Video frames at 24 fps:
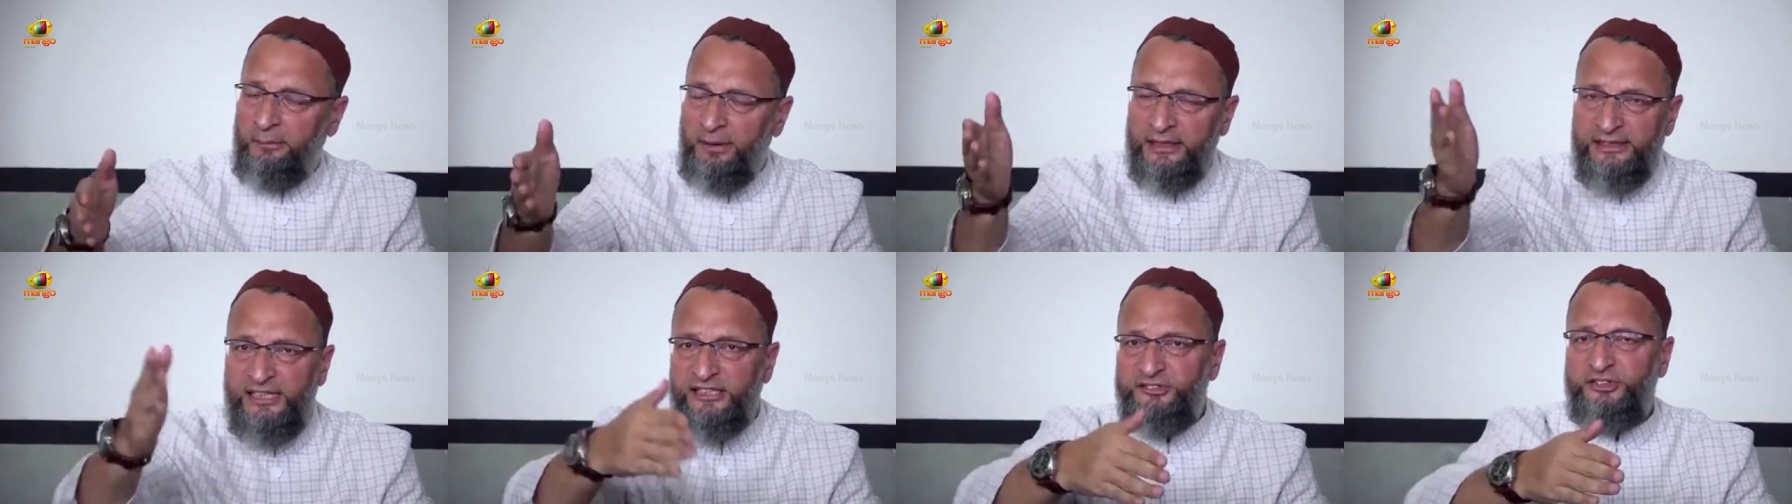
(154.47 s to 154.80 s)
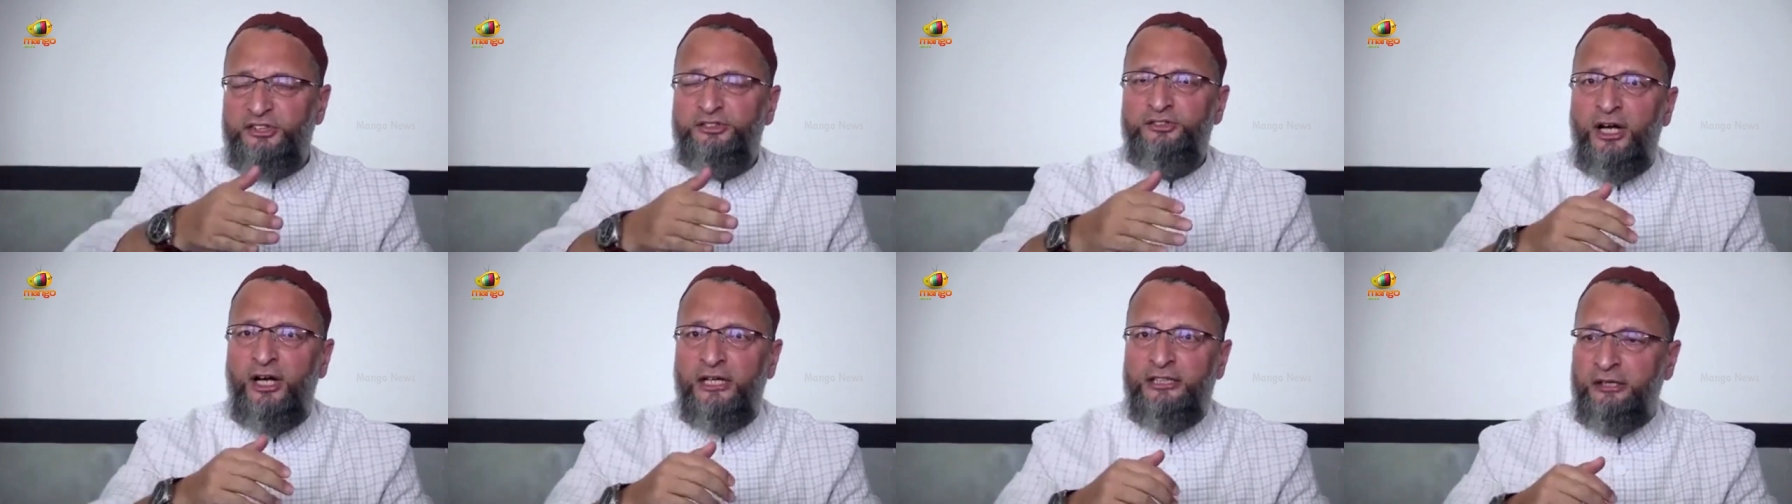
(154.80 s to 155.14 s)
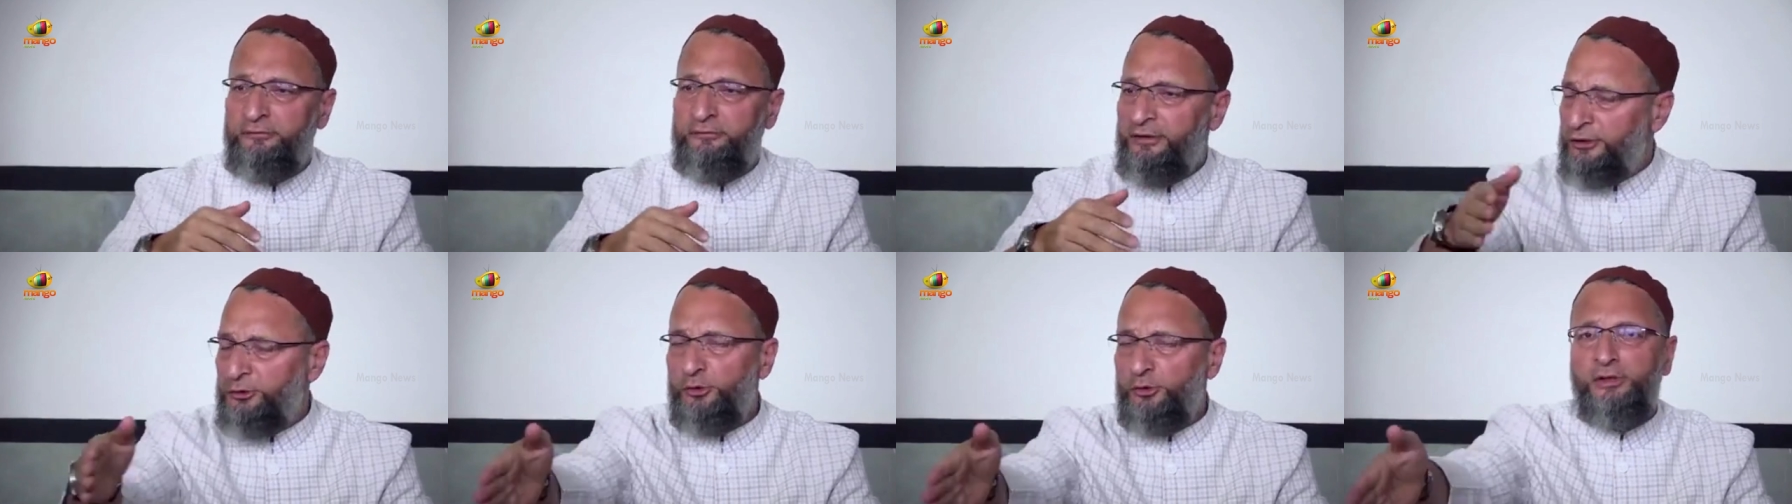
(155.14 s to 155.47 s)
but this is not the
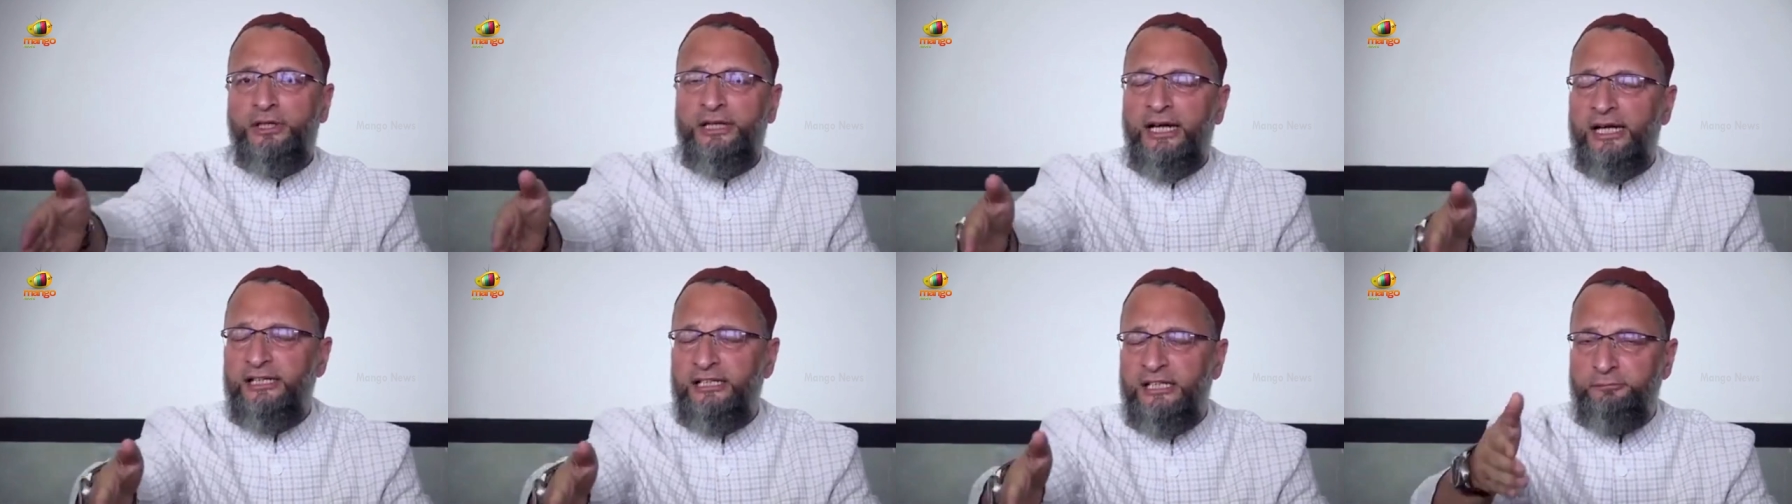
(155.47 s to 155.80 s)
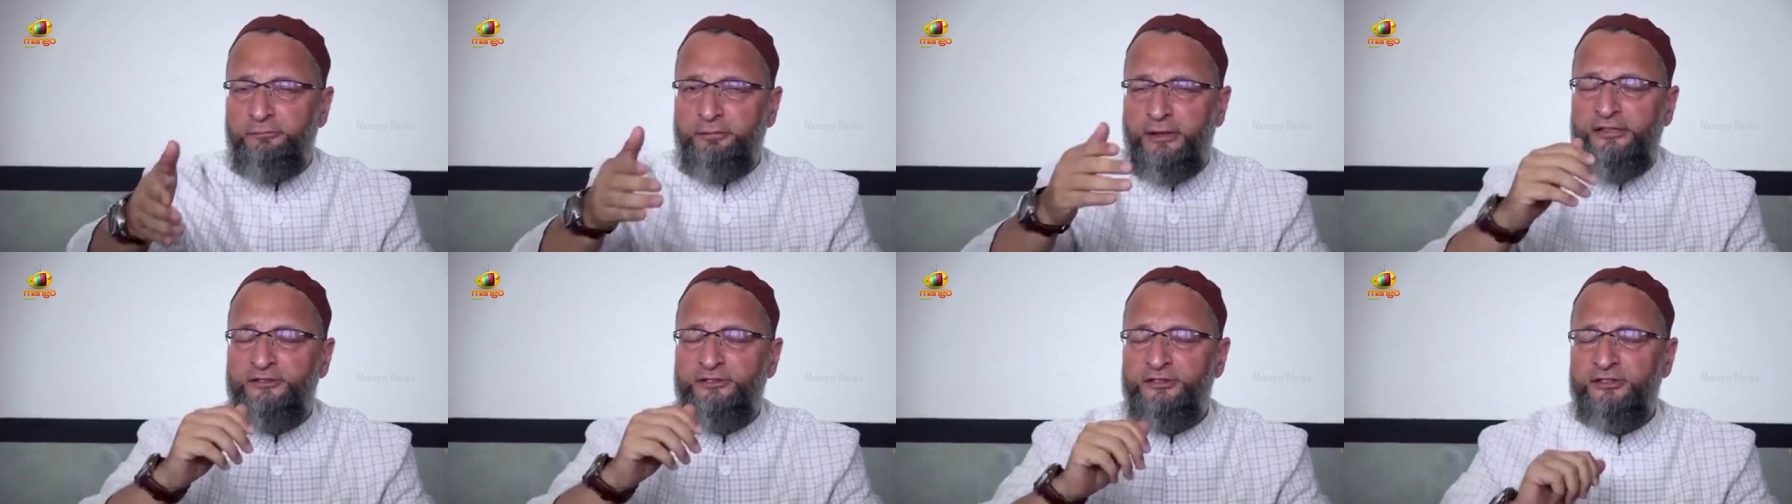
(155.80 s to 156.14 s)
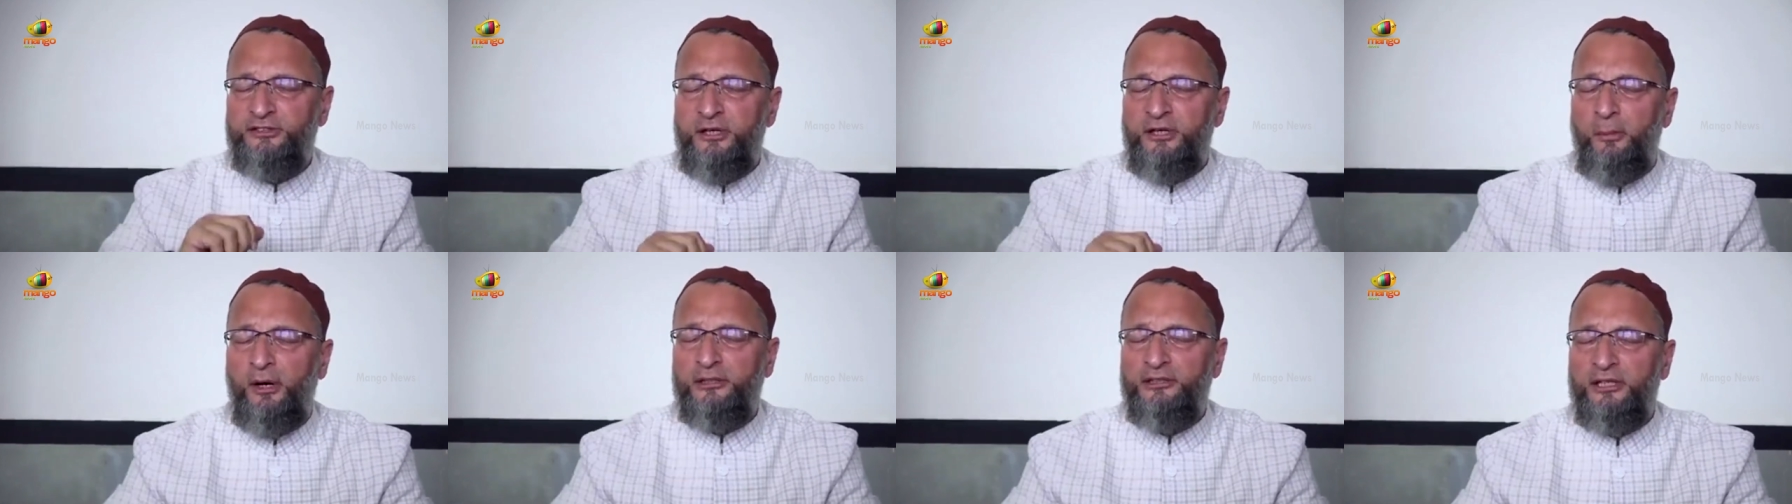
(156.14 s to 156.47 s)
way to create differences
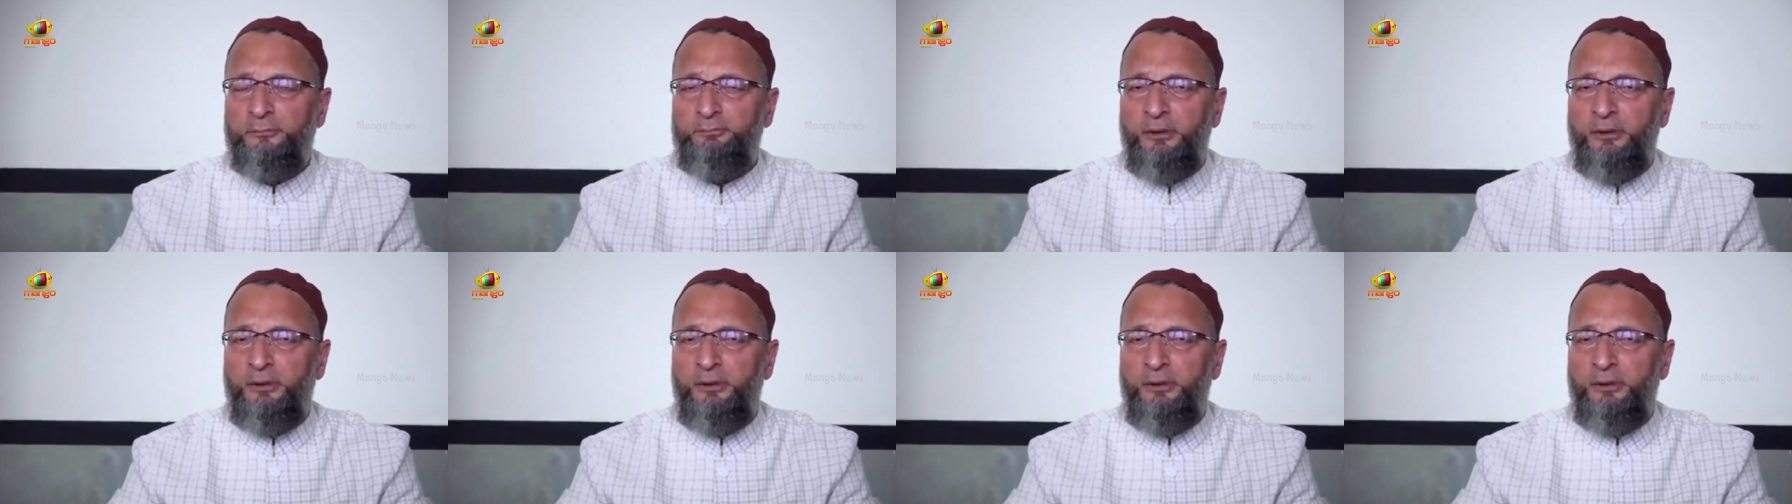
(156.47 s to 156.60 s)
among the